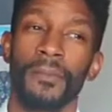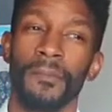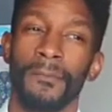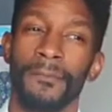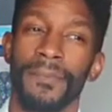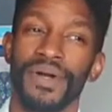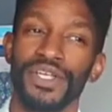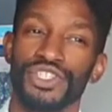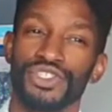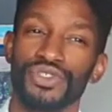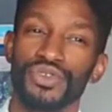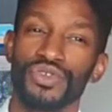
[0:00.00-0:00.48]

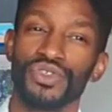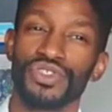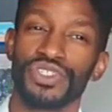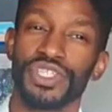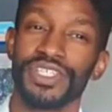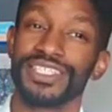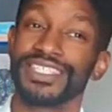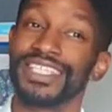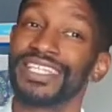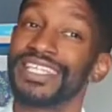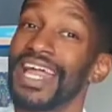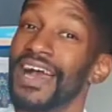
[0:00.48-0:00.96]
but you
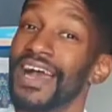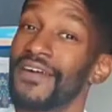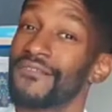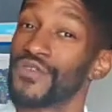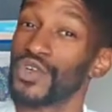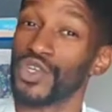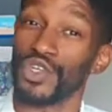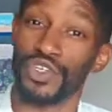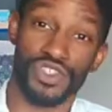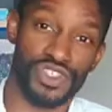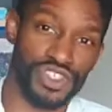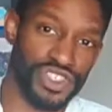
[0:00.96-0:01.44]
usually see that
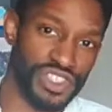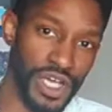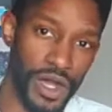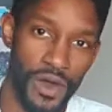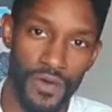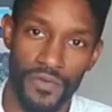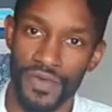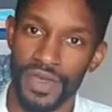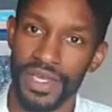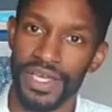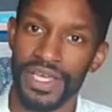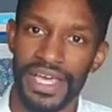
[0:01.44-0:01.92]
for
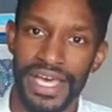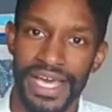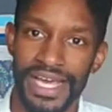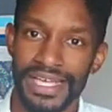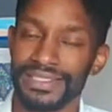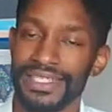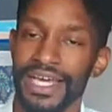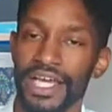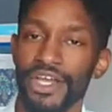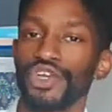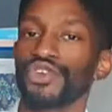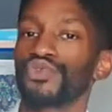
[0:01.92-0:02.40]
yourself.
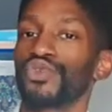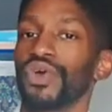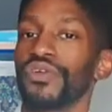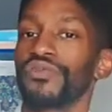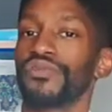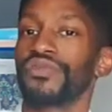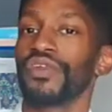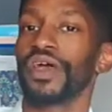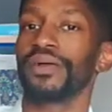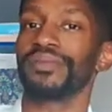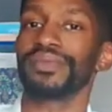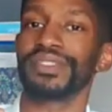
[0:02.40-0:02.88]
It's not your twin
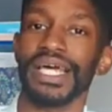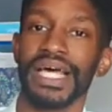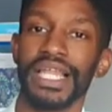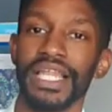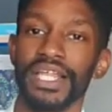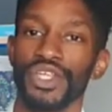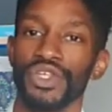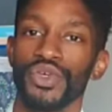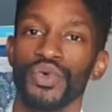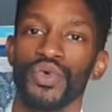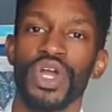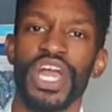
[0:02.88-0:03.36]
flame
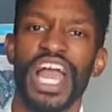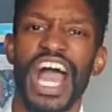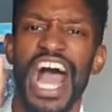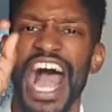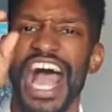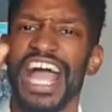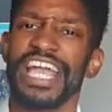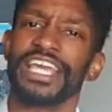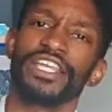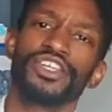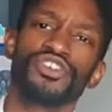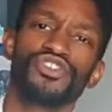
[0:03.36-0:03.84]
telling you,
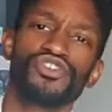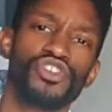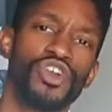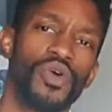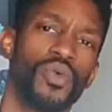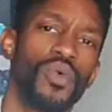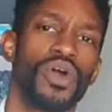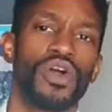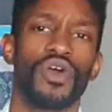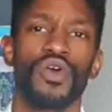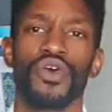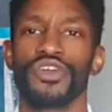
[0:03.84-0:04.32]
I need you to
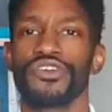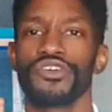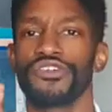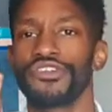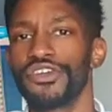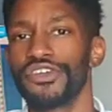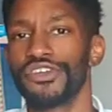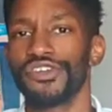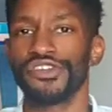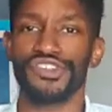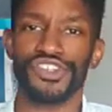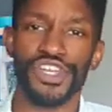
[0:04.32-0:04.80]
work on your
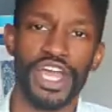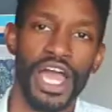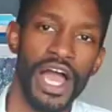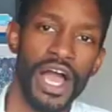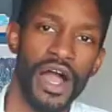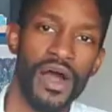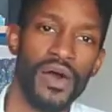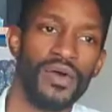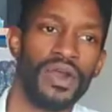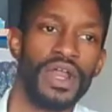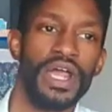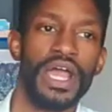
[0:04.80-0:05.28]
inner
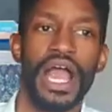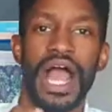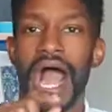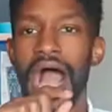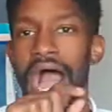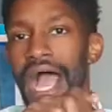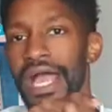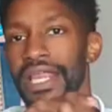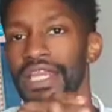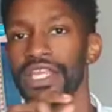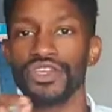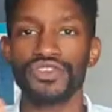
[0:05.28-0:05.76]
child.
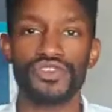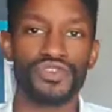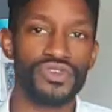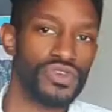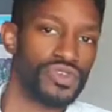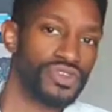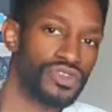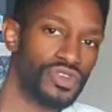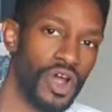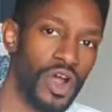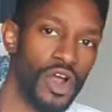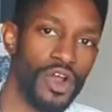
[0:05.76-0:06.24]
I need you
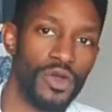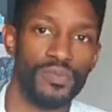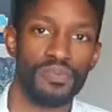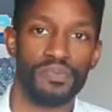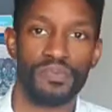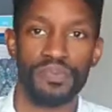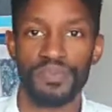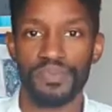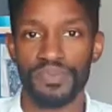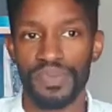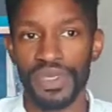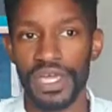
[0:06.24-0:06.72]
to
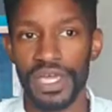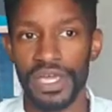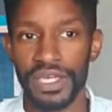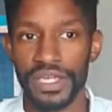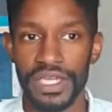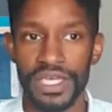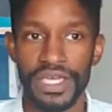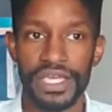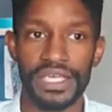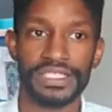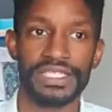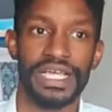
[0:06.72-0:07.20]
start being
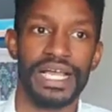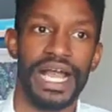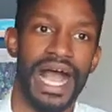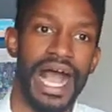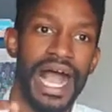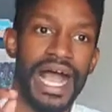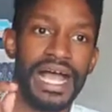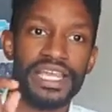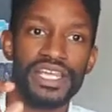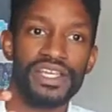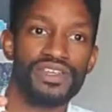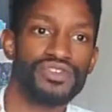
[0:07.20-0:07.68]
this.
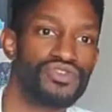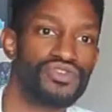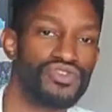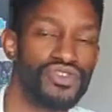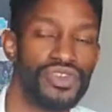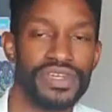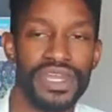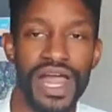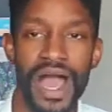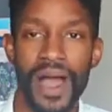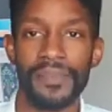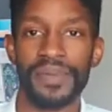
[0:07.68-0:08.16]
I need you to
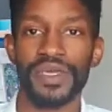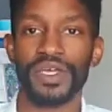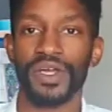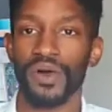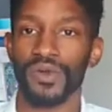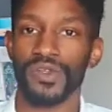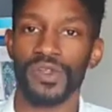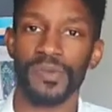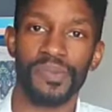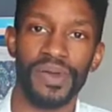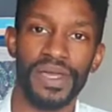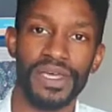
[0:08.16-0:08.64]
not be
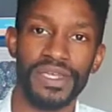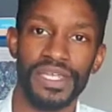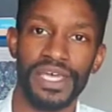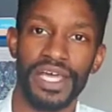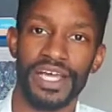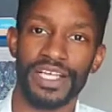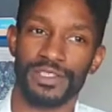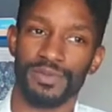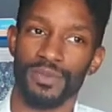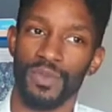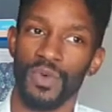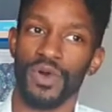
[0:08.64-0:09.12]
codependent.
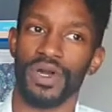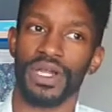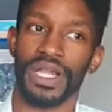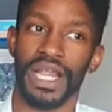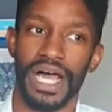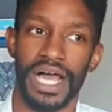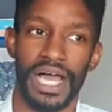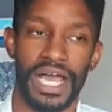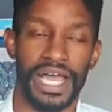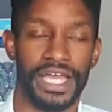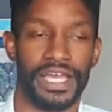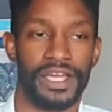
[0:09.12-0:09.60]
It's more
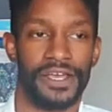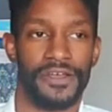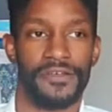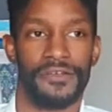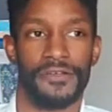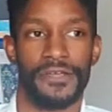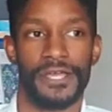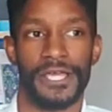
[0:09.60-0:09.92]
like